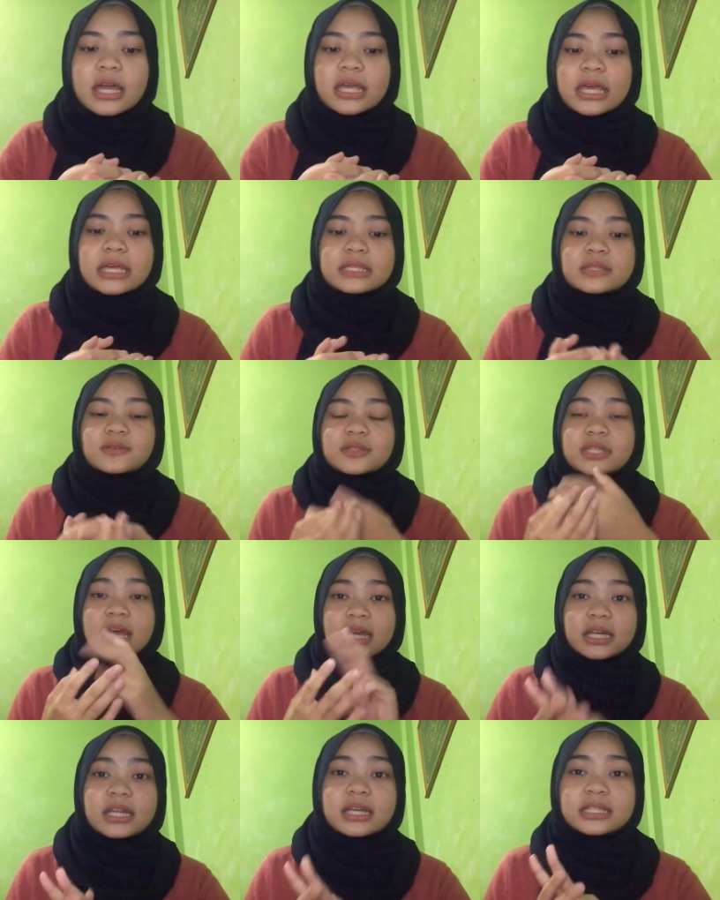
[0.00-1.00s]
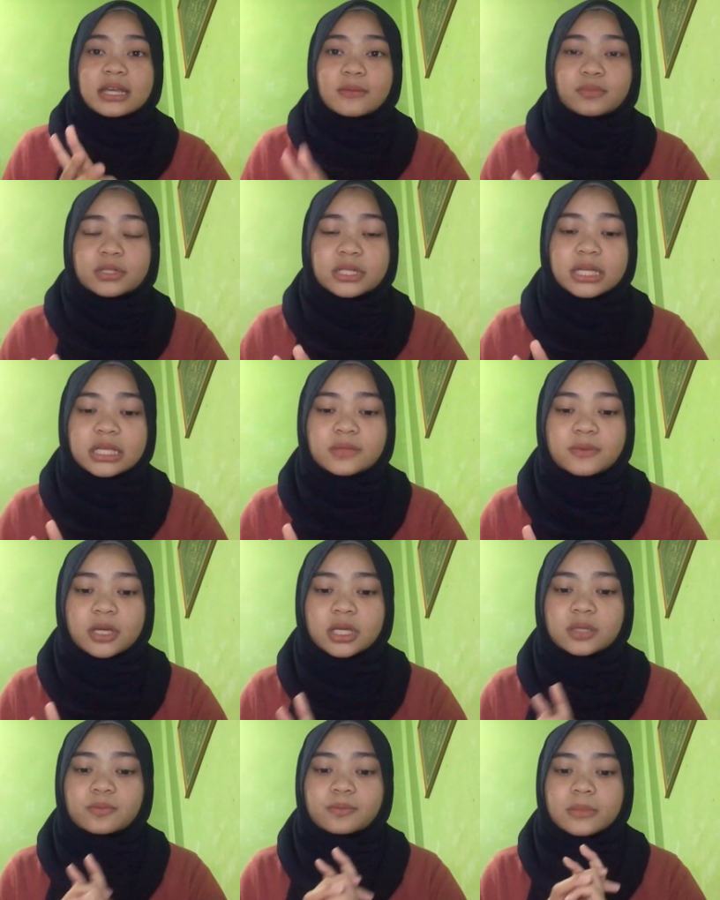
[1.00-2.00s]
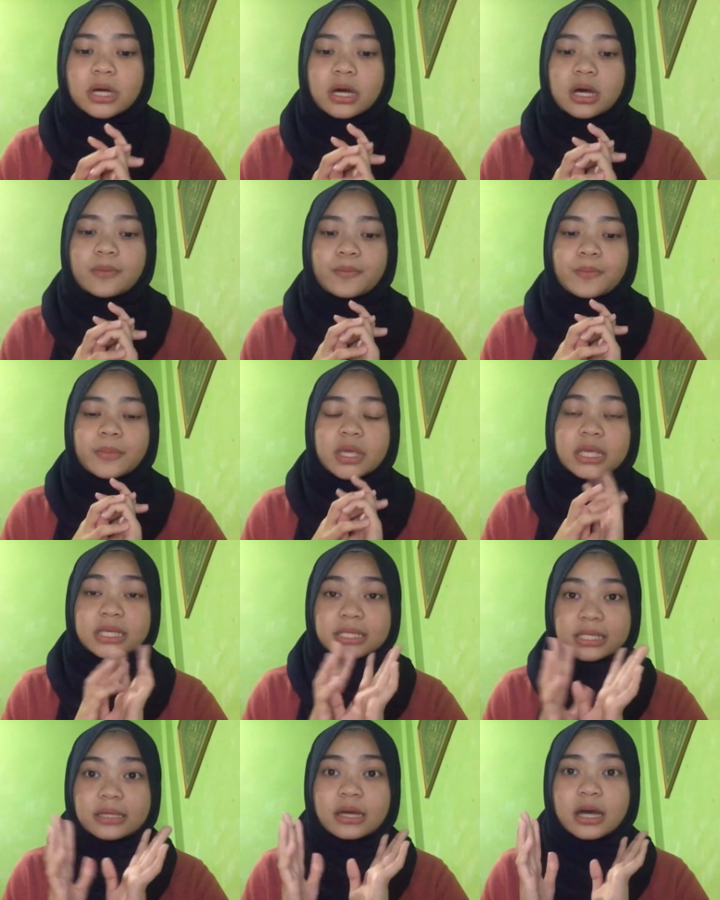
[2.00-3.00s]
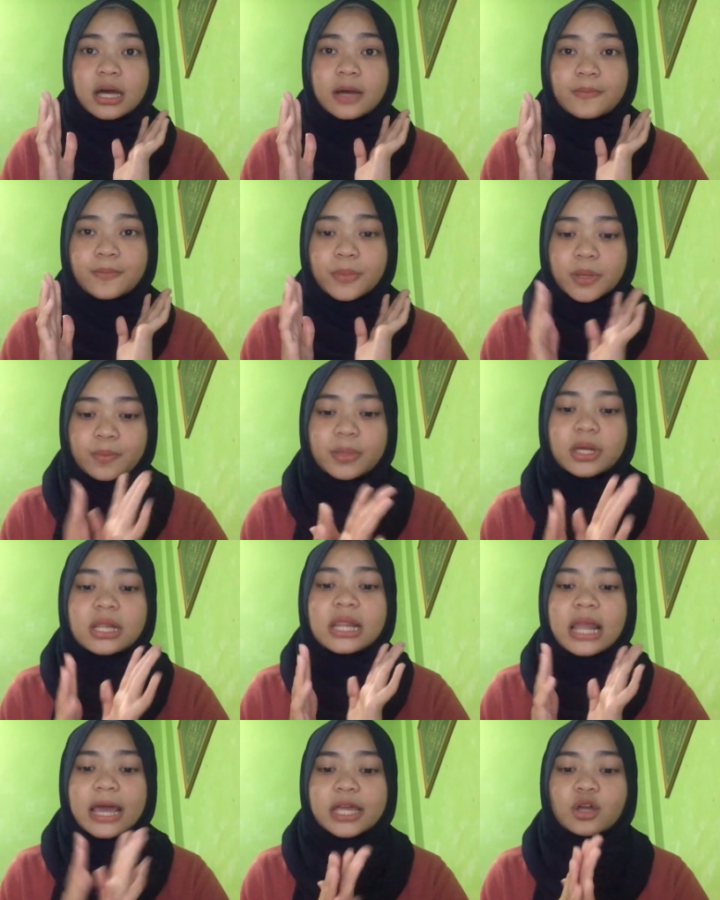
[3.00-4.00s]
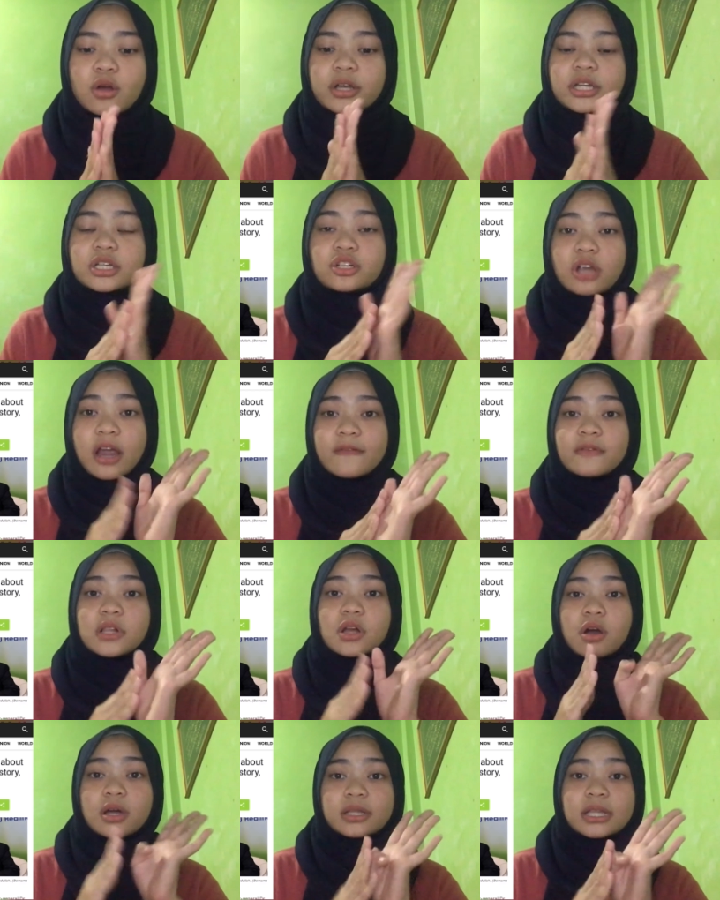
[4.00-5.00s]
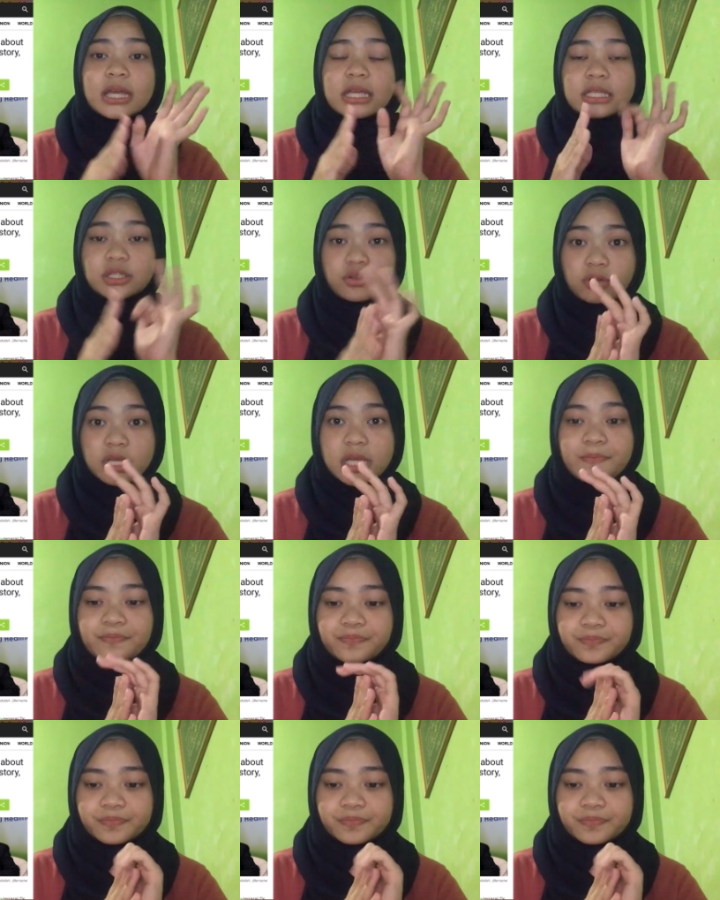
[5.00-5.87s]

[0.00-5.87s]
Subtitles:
Okay, so second example is because people lying on the travel contact history.